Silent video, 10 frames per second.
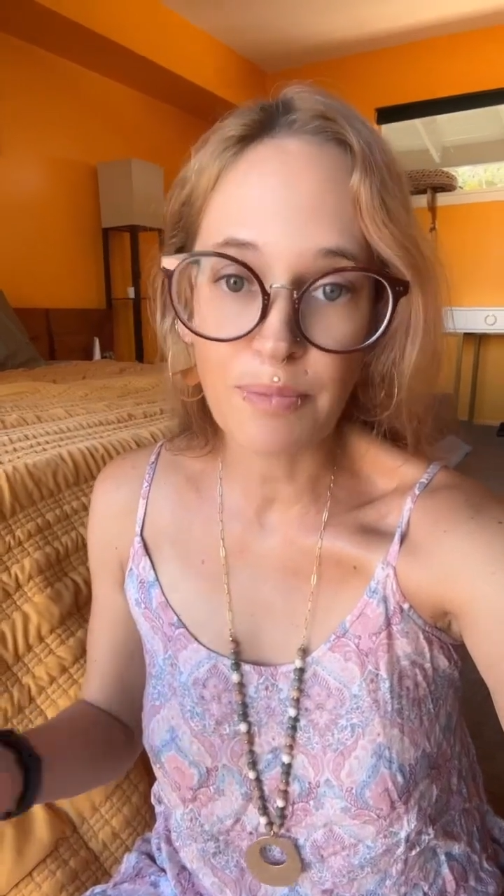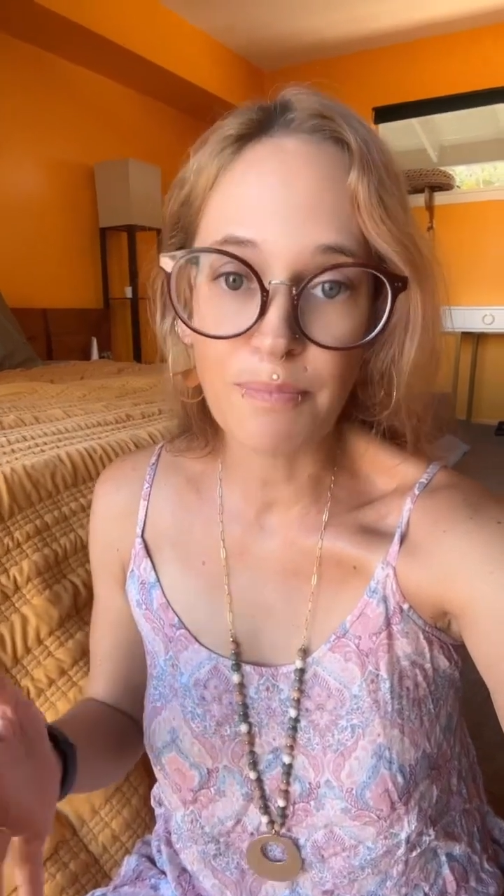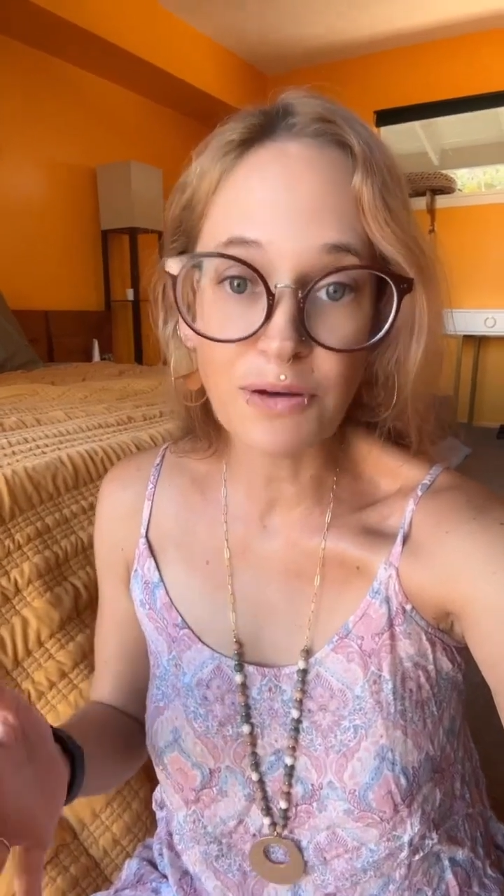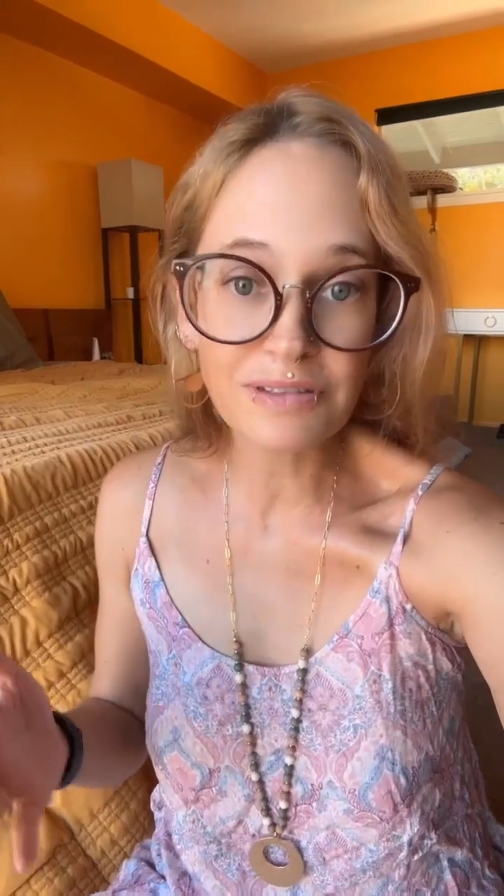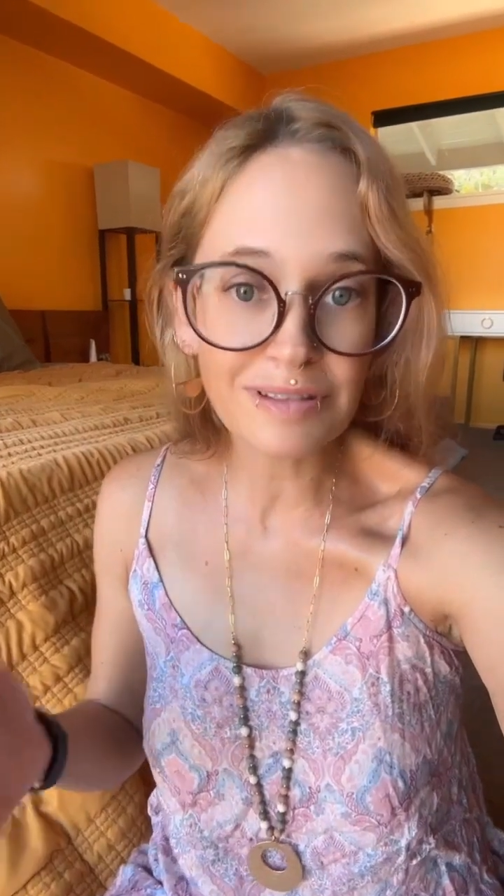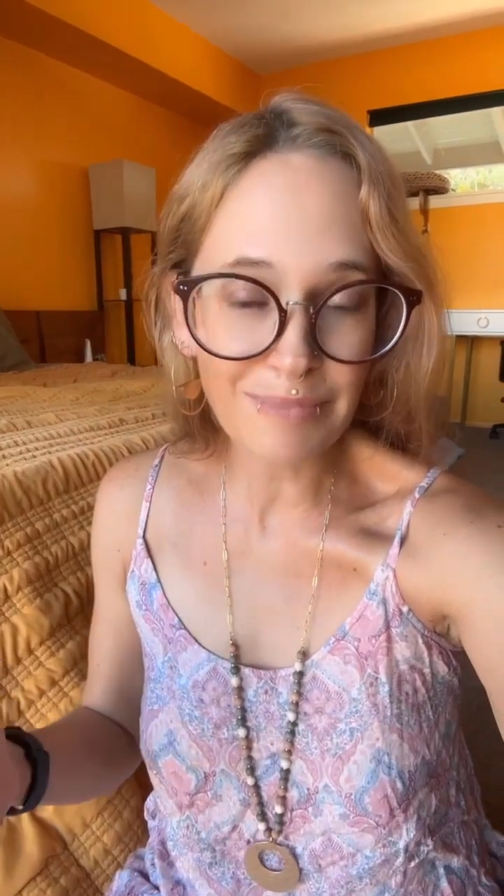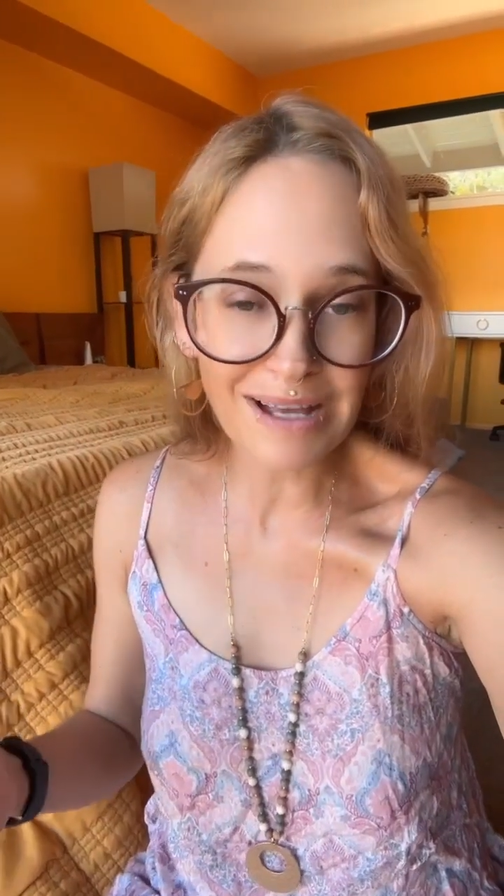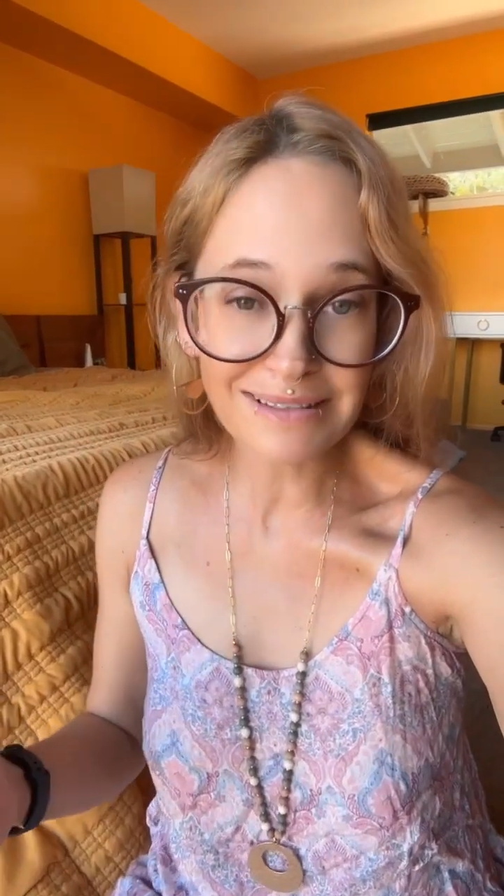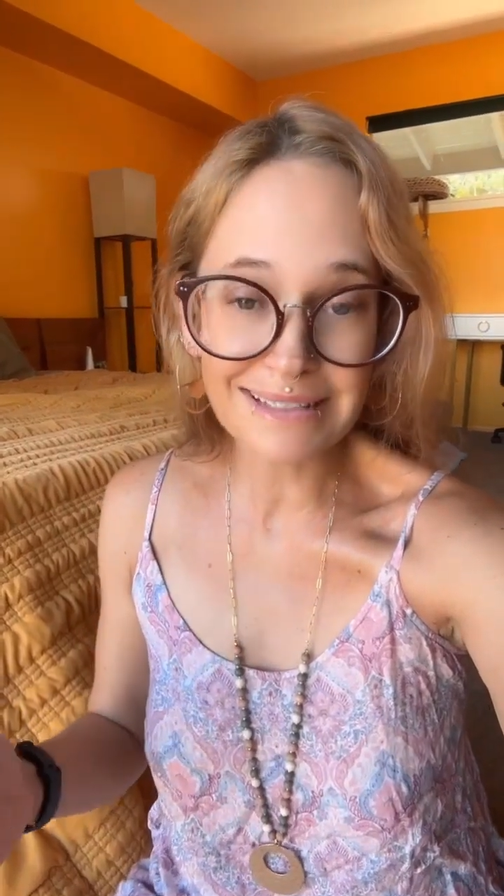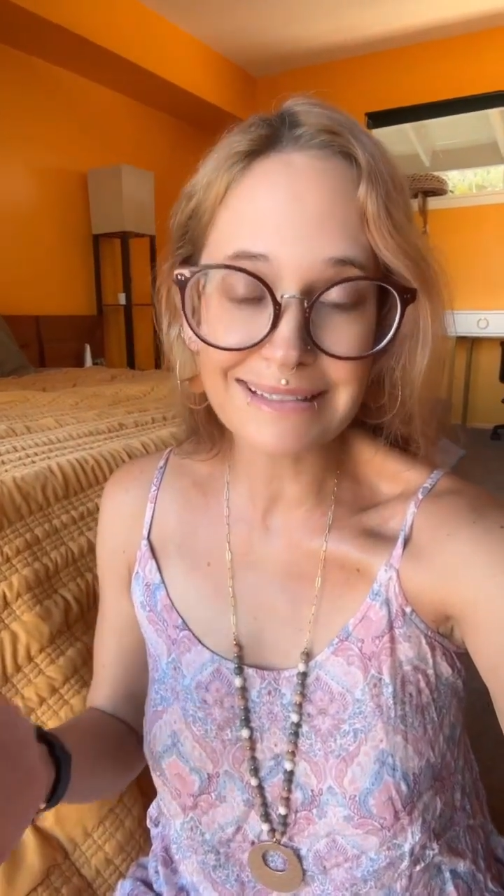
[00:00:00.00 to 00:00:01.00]
Most litter
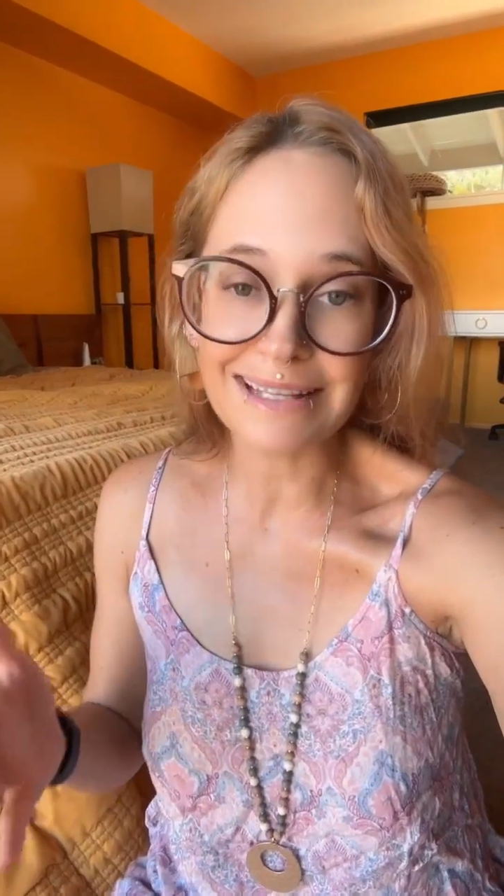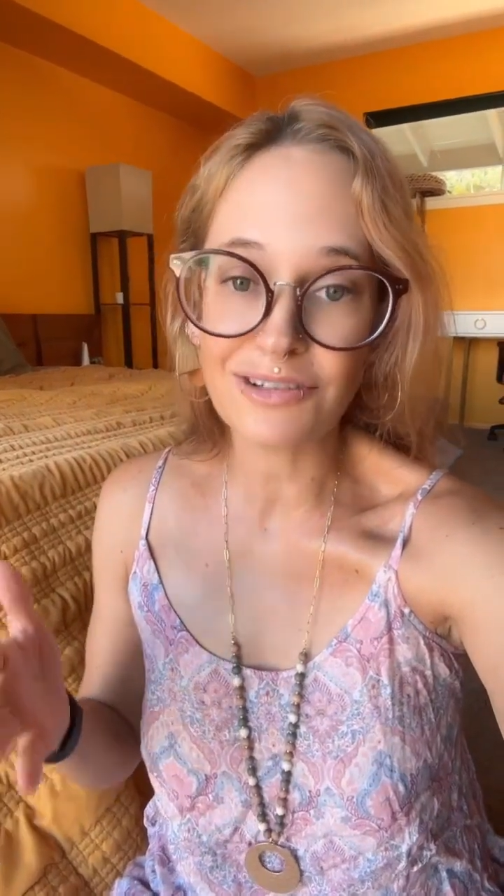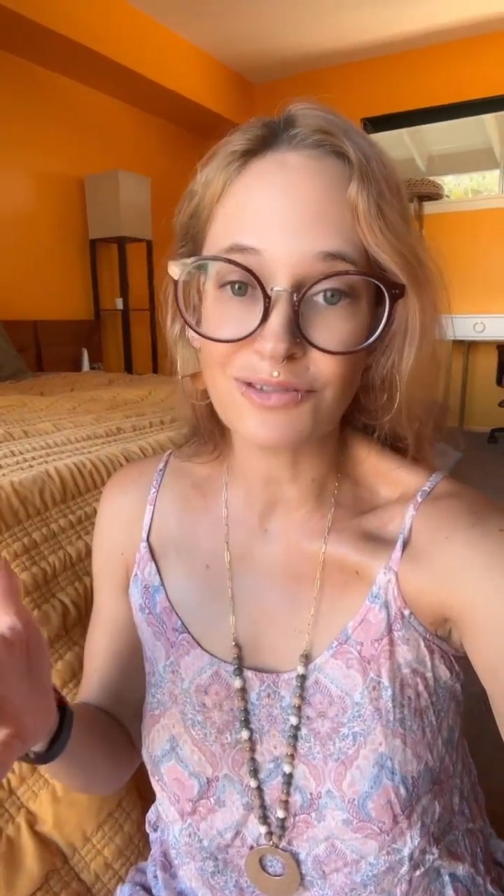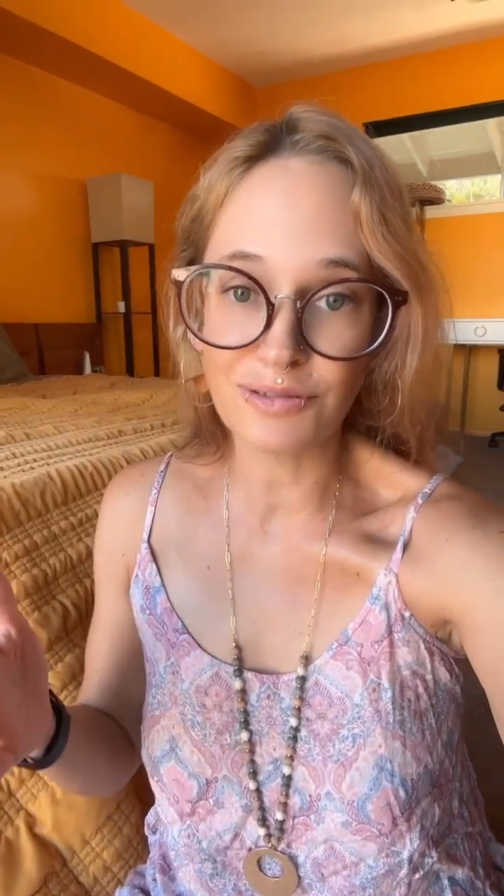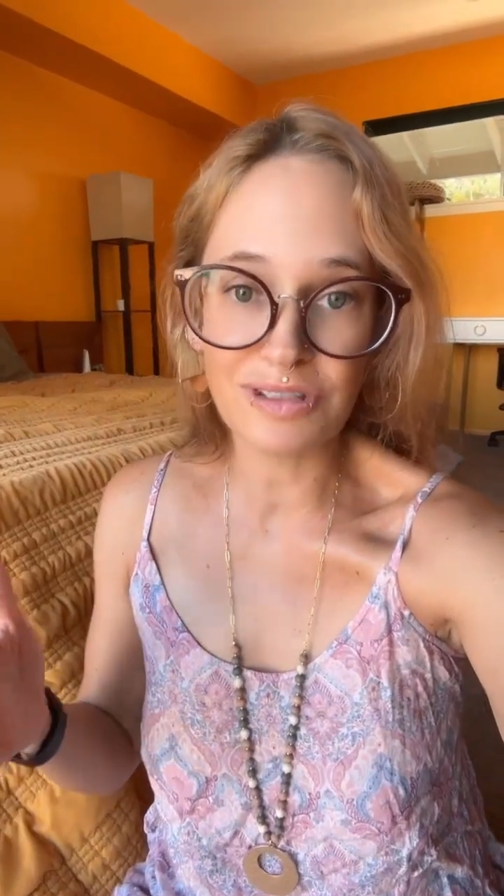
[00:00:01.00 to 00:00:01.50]
boxes that are sold